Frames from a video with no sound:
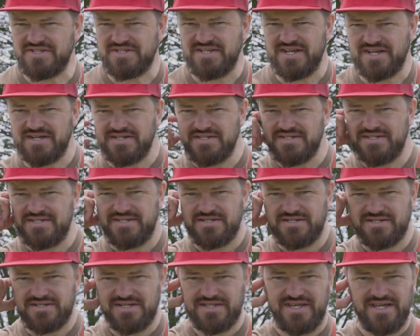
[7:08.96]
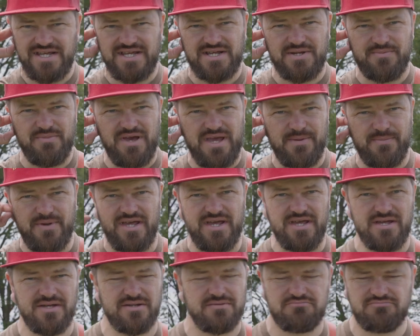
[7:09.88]
a second, I think,
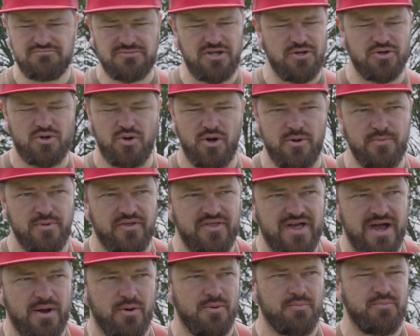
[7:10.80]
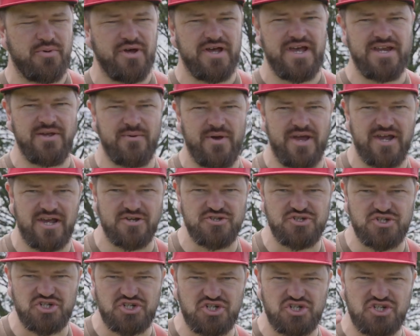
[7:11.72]
maybe. Don't quote me on that one, but anyway, it goes
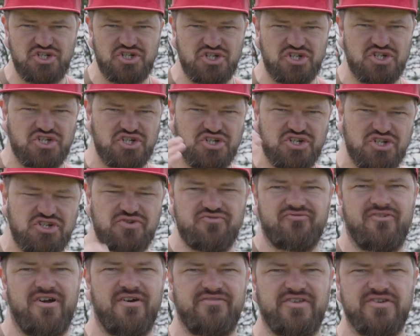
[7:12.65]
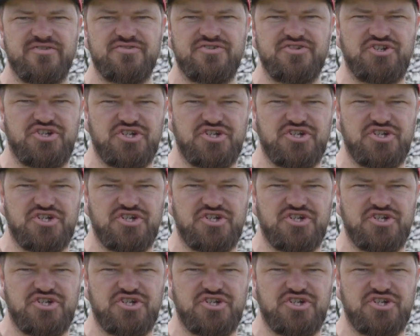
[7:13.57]
rather than.